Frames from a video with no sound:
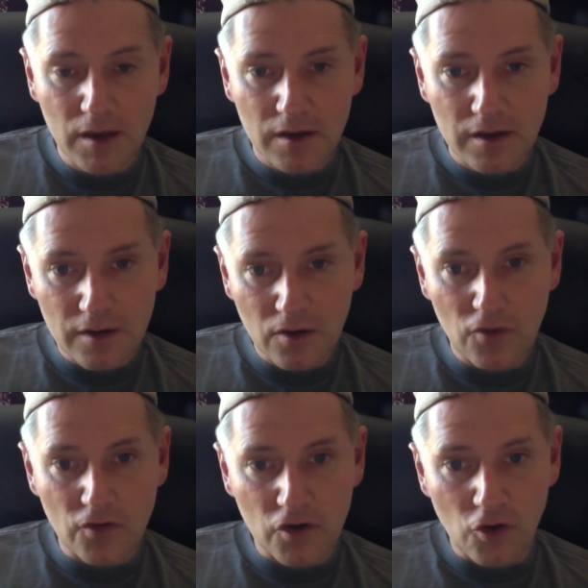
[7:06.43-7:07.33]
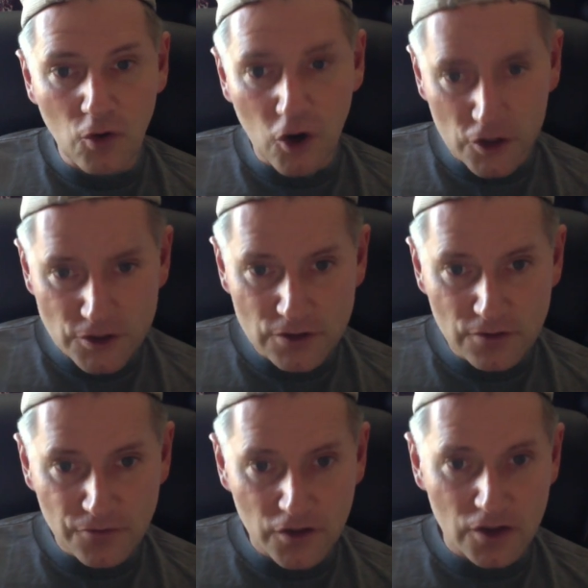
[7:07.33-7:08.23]
get over, go hard to the
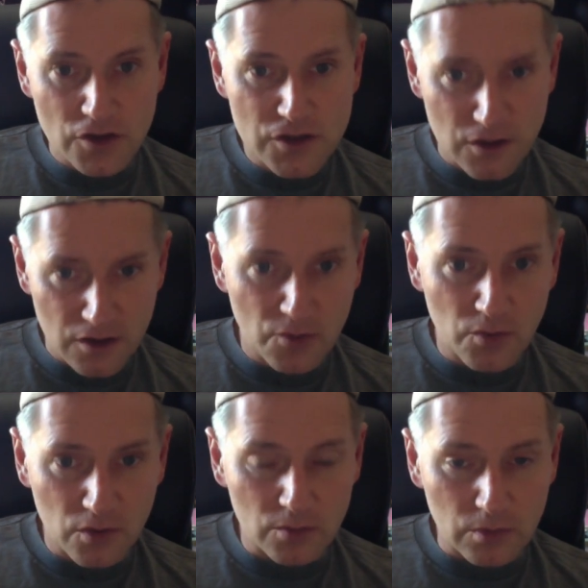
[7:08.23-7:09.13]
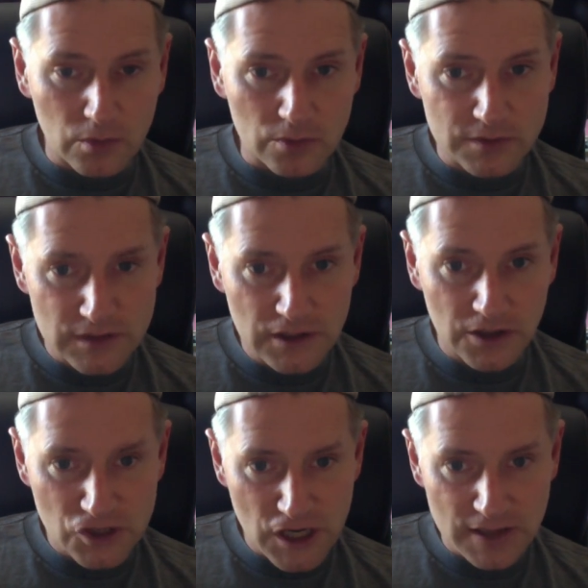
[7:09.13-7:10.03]
finish, and then we'll seek our
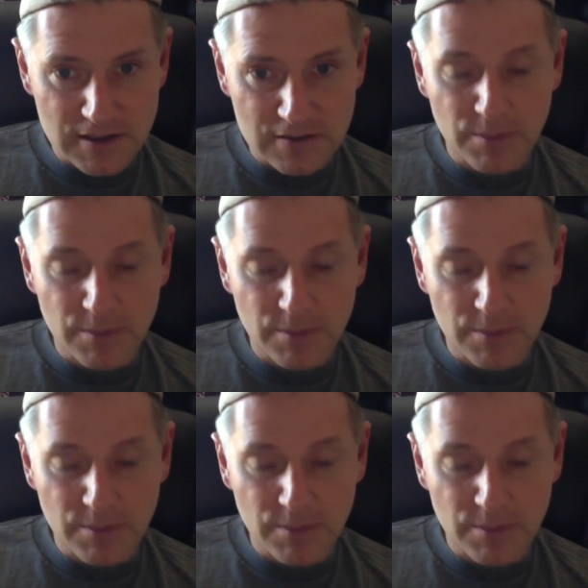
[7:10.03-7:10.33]
chances.